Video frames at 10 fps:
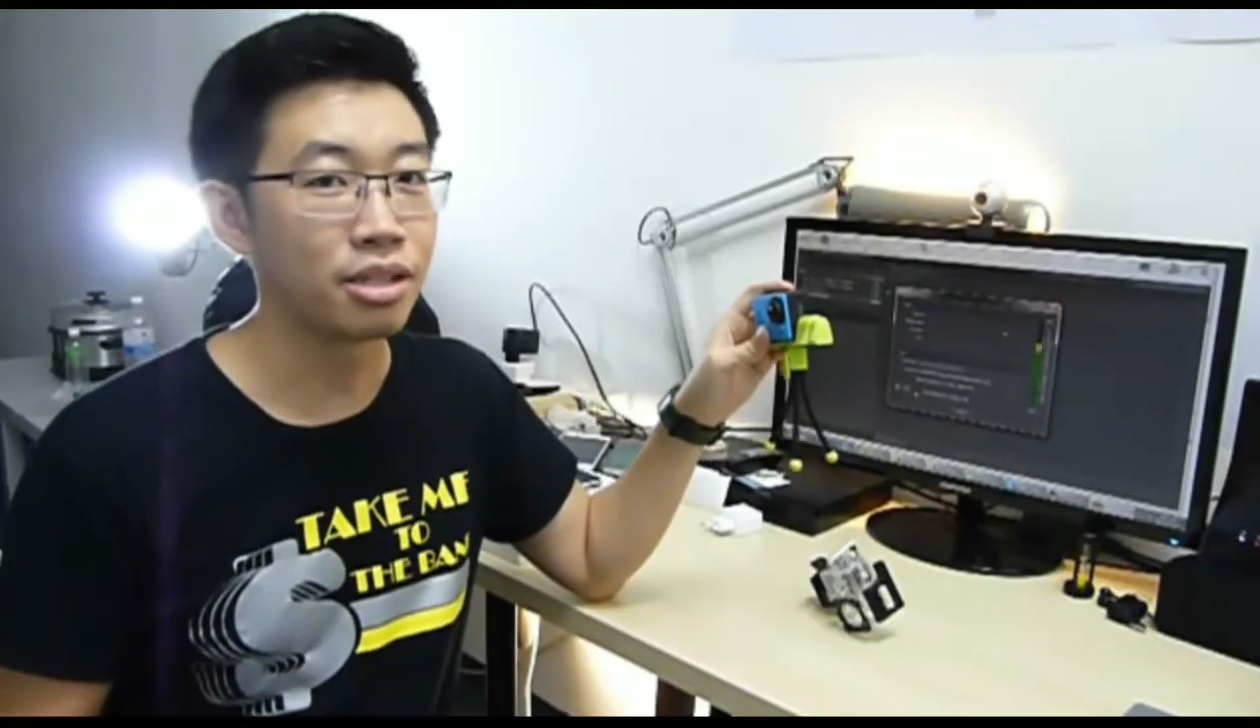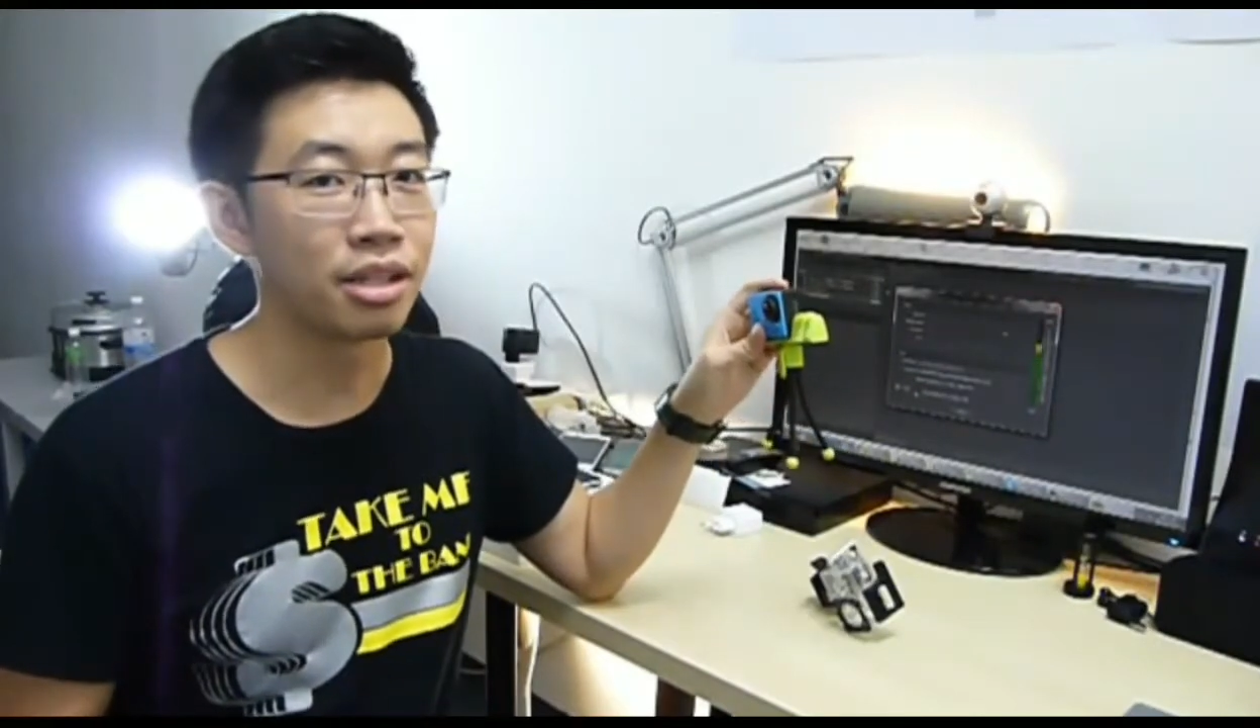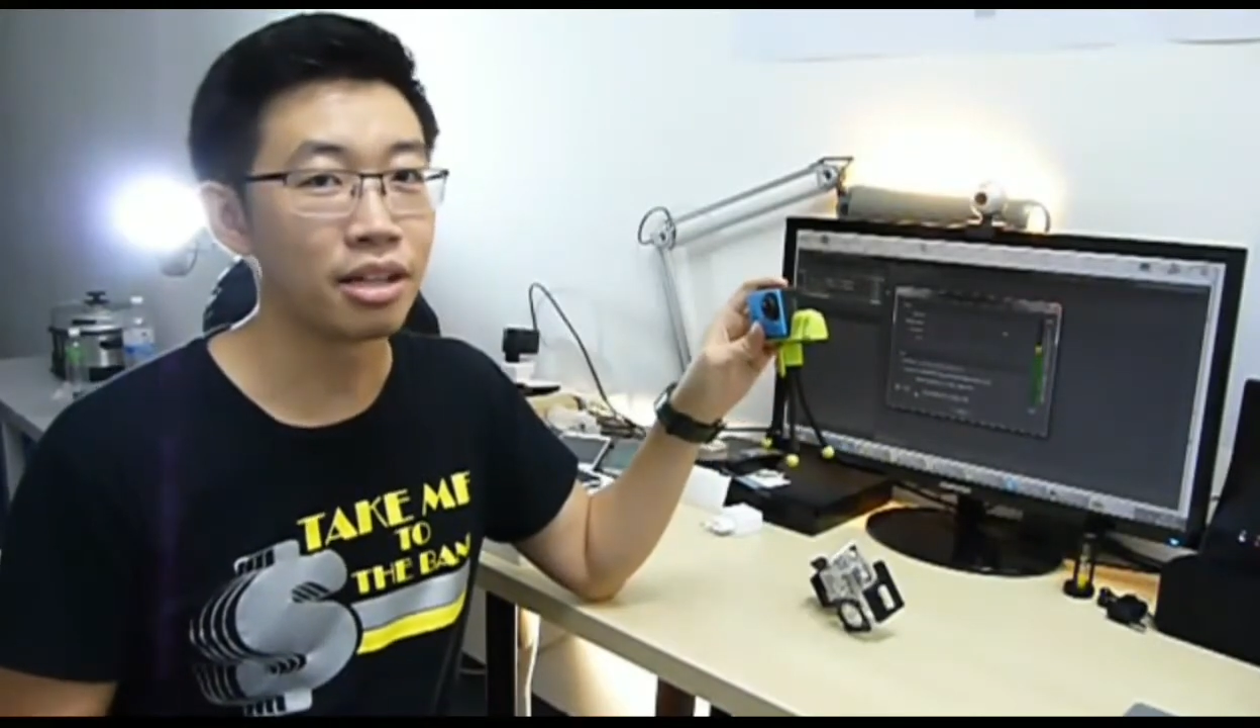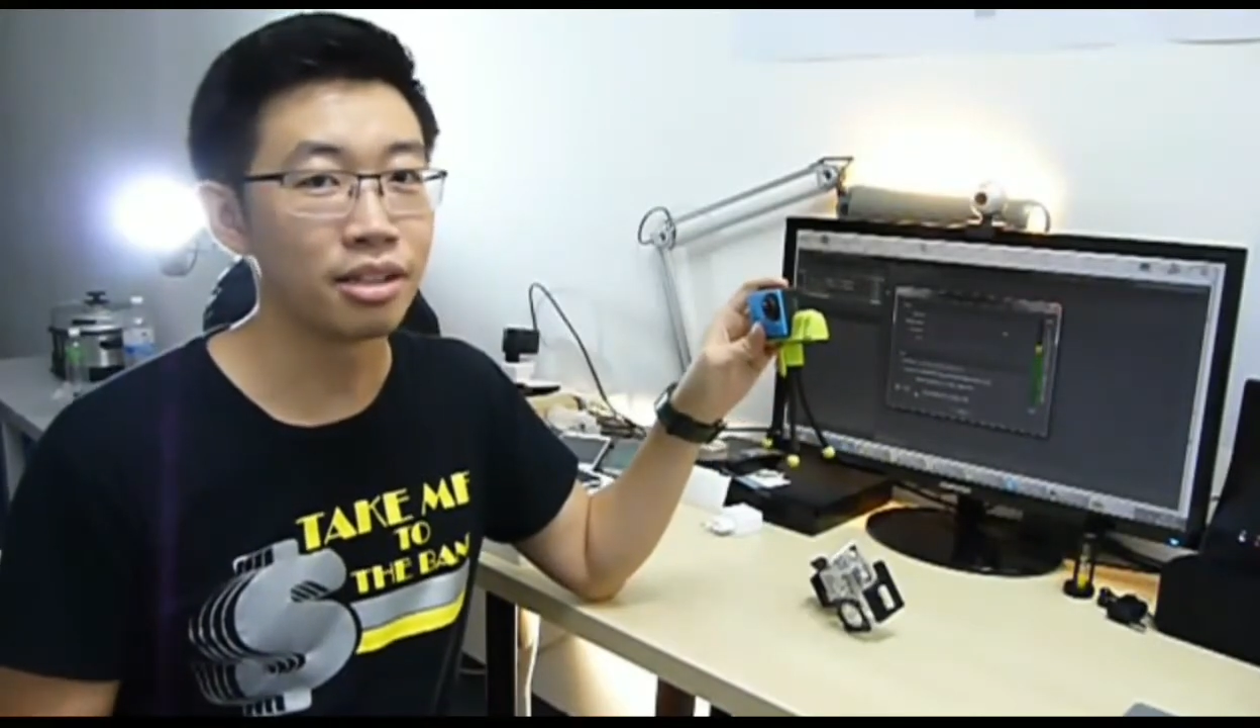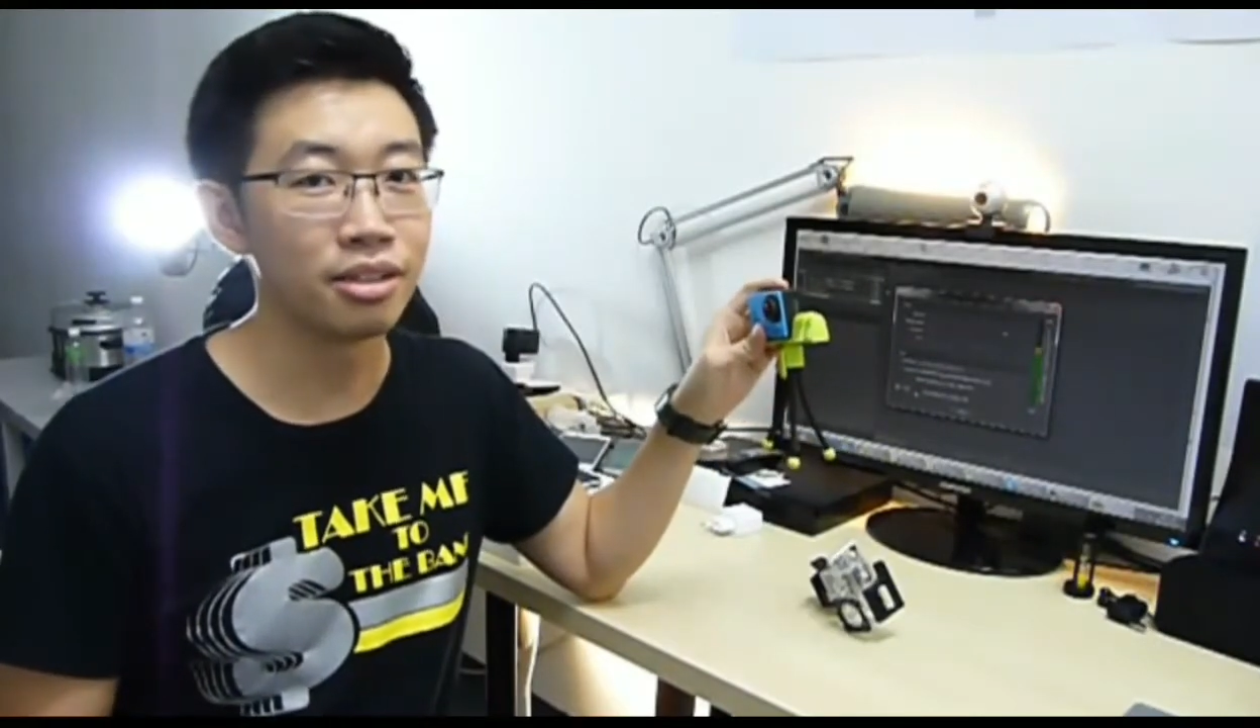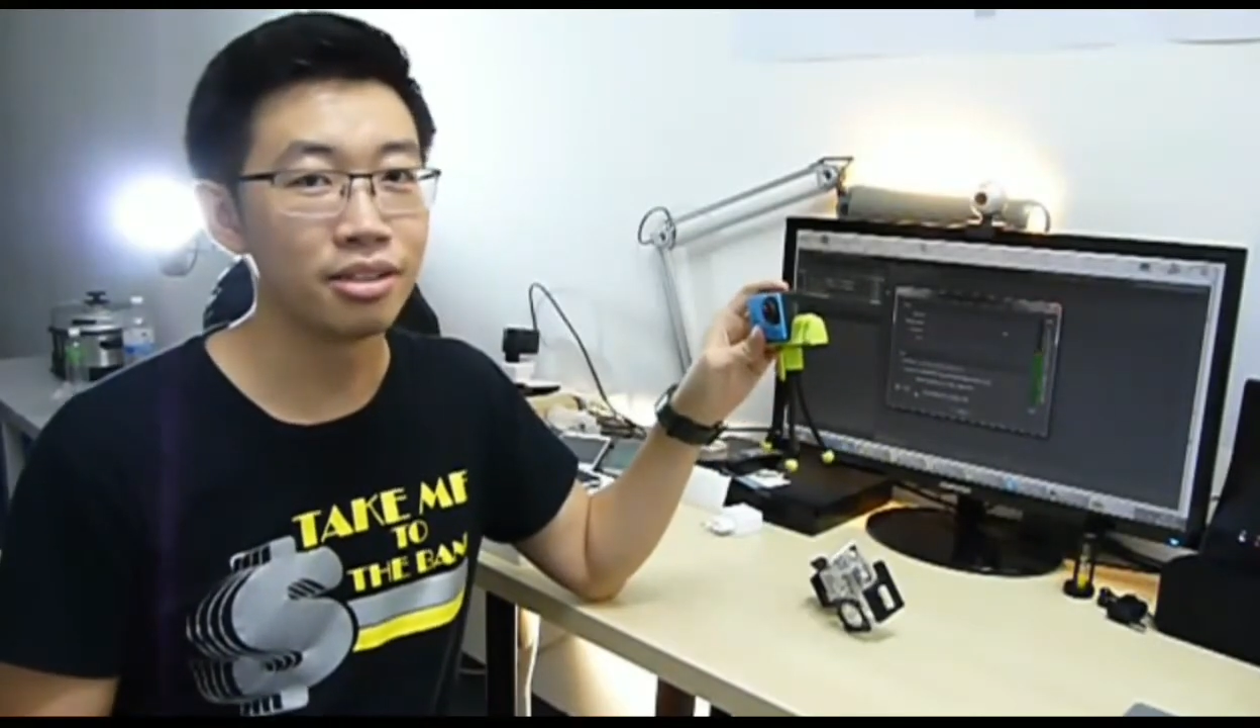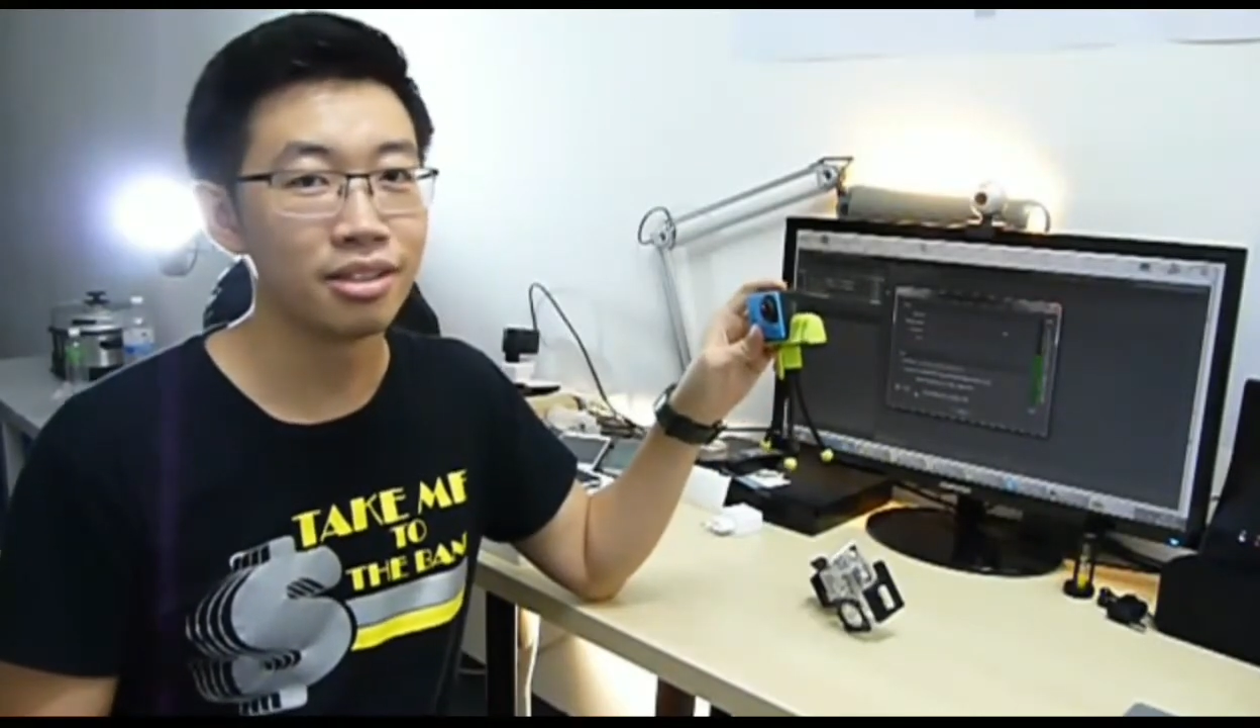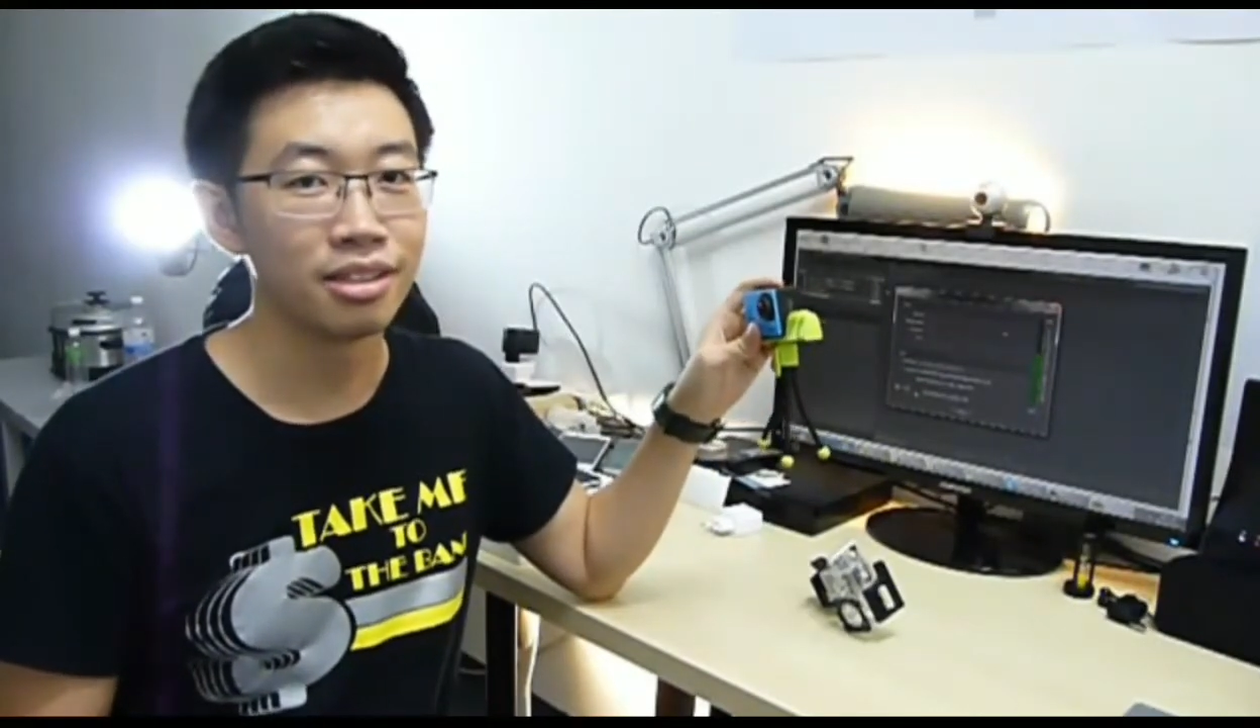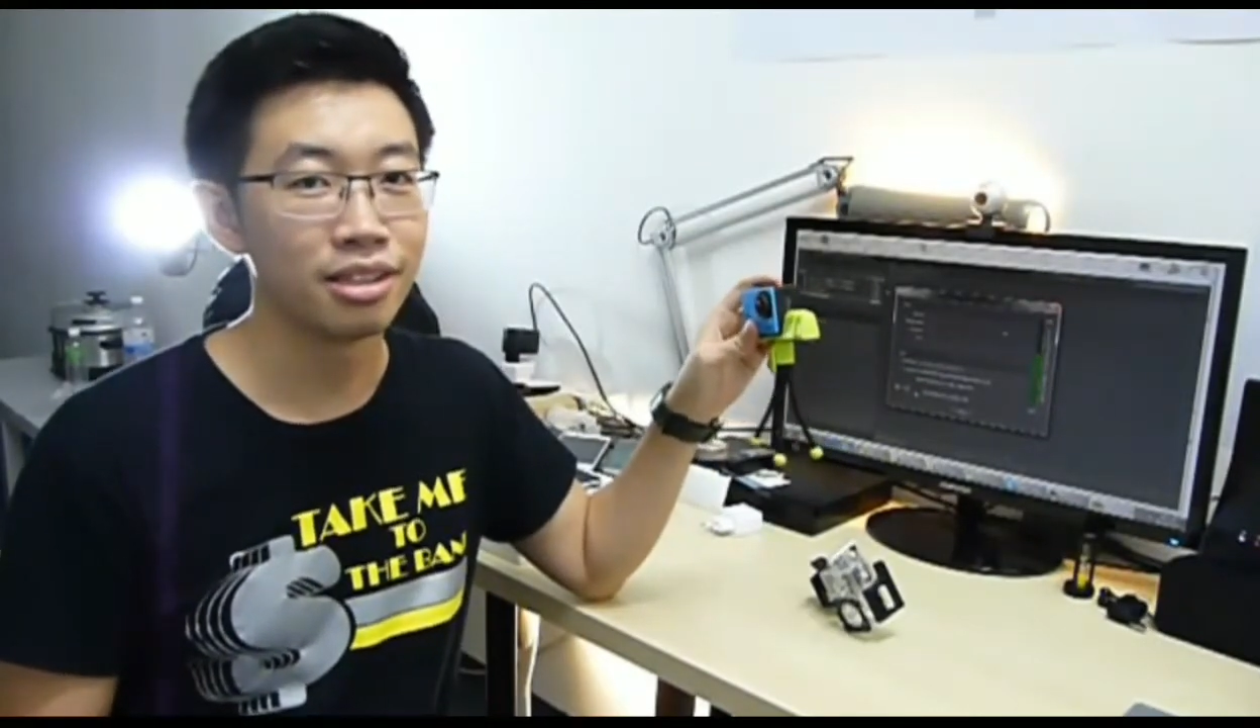channel